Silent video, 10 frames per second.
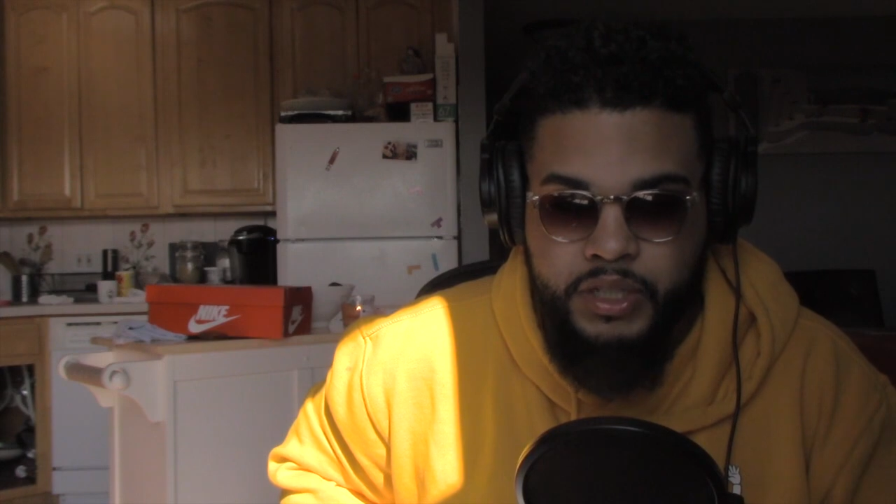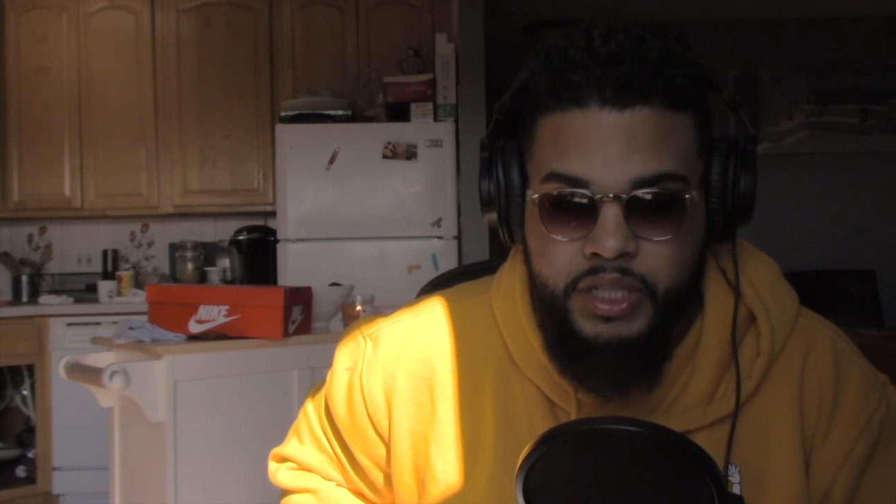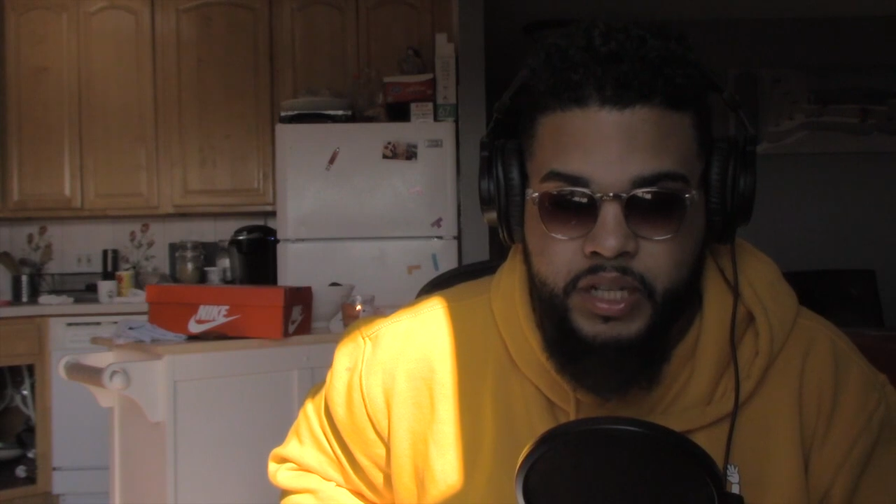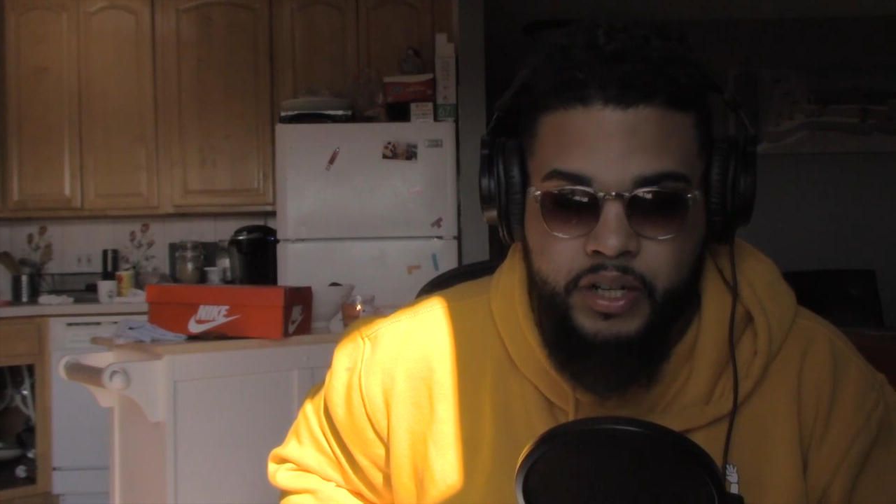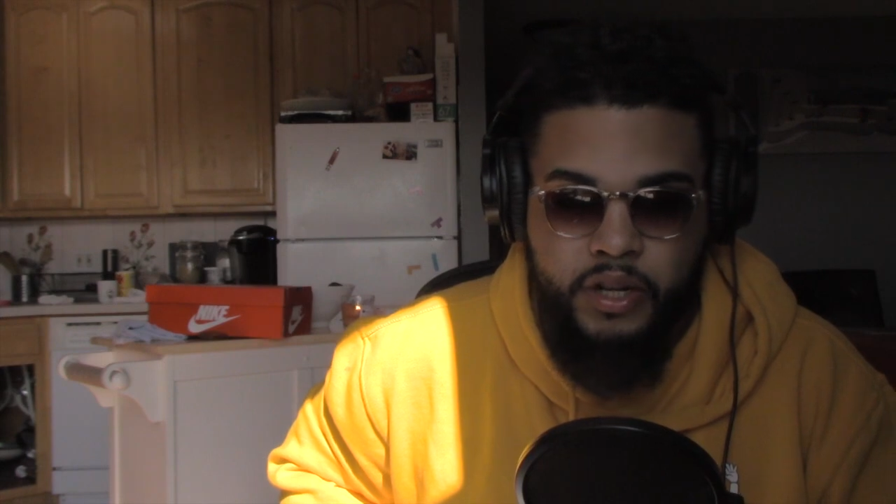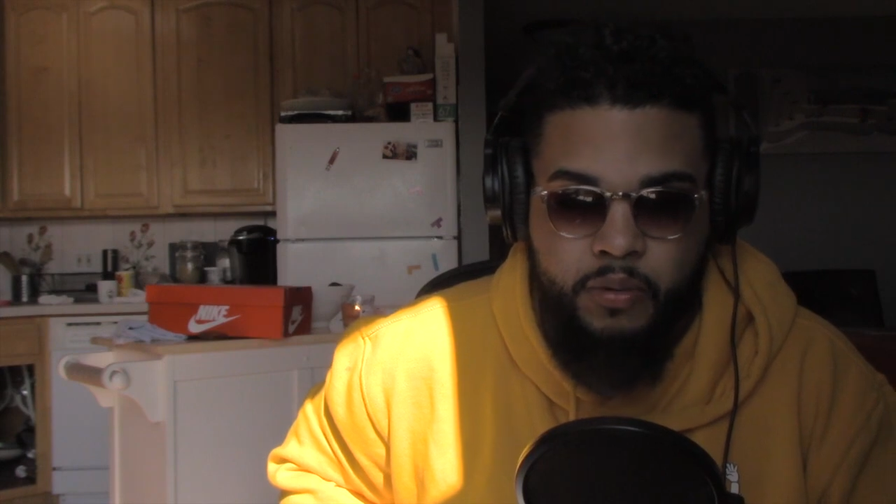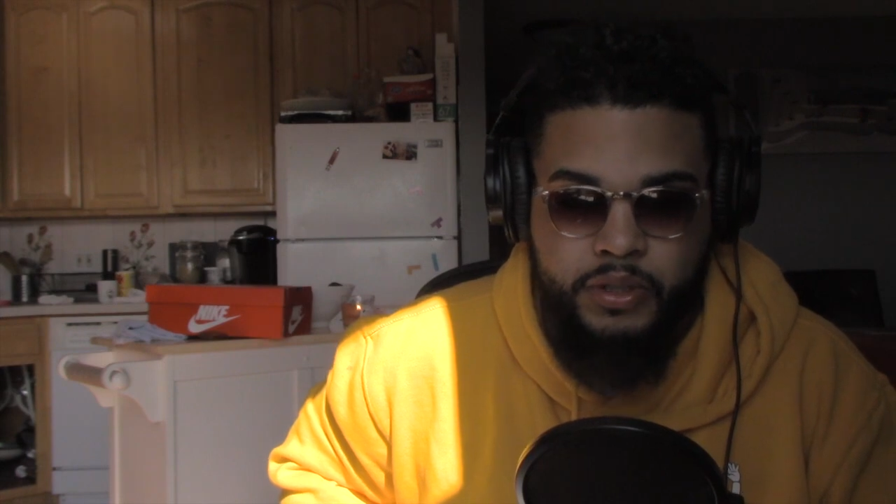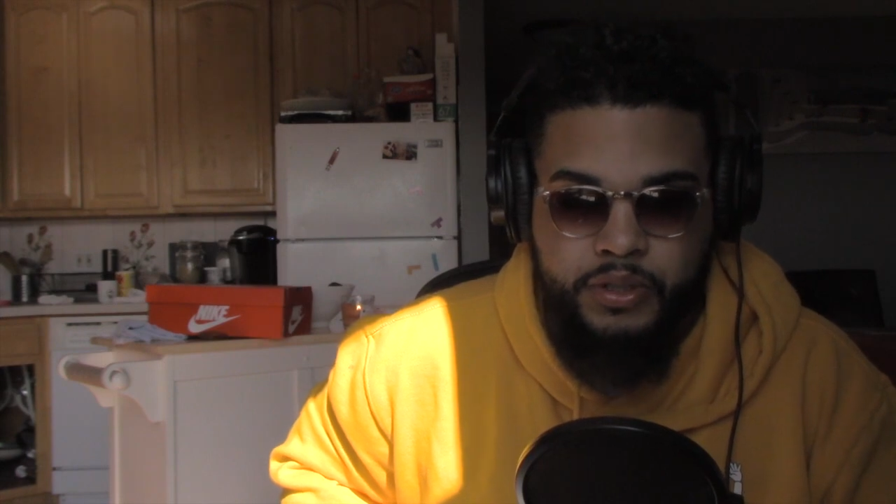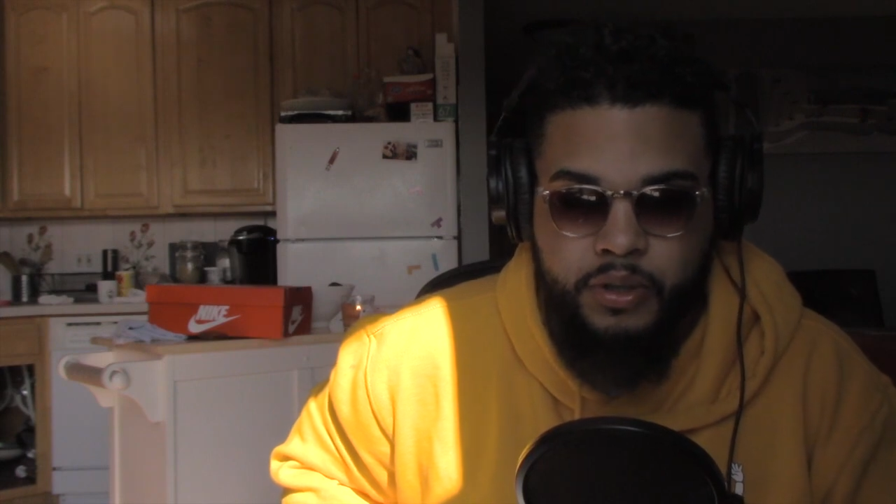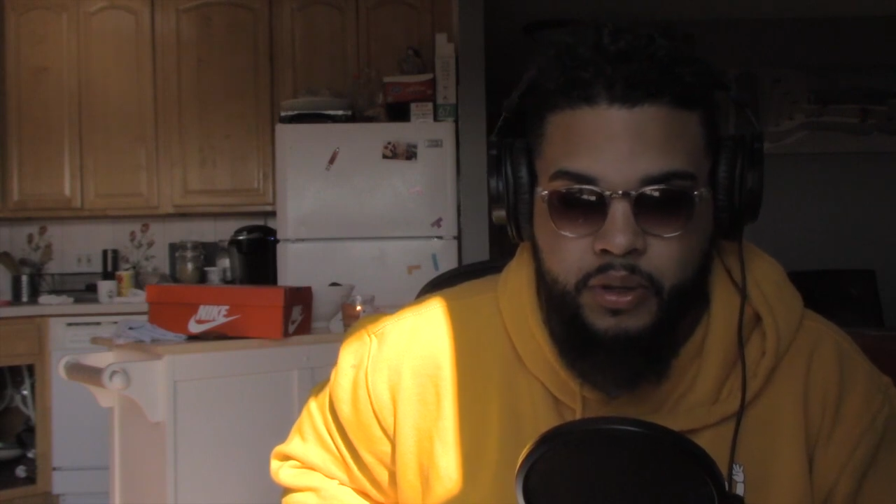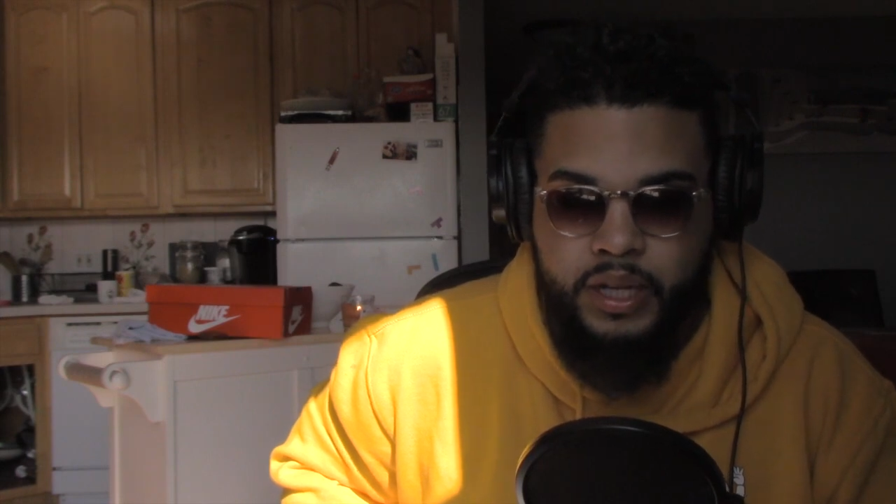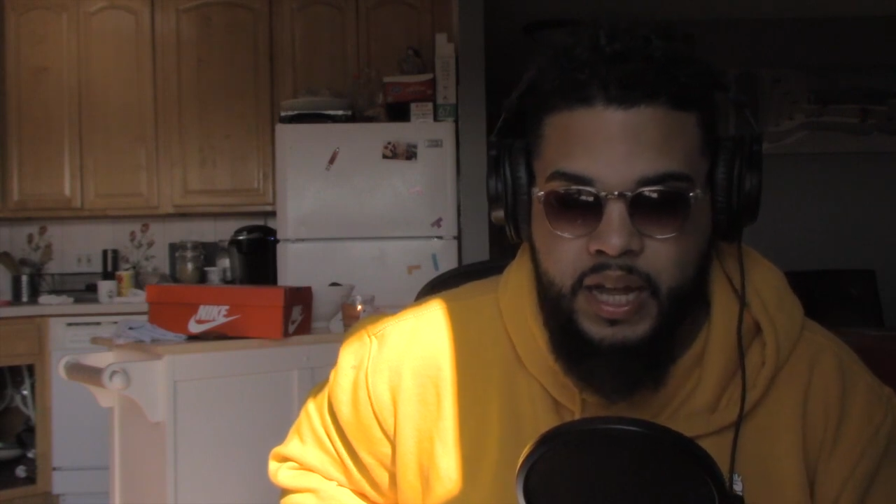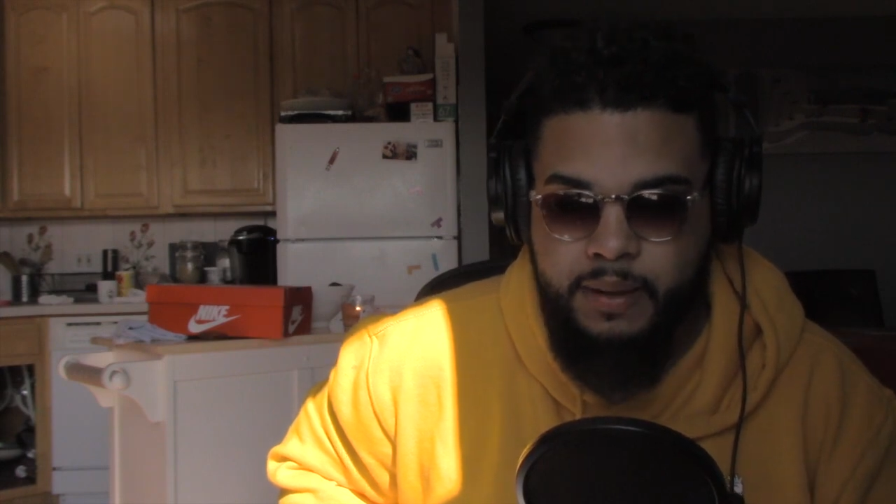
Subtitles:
need to know what you told the cops."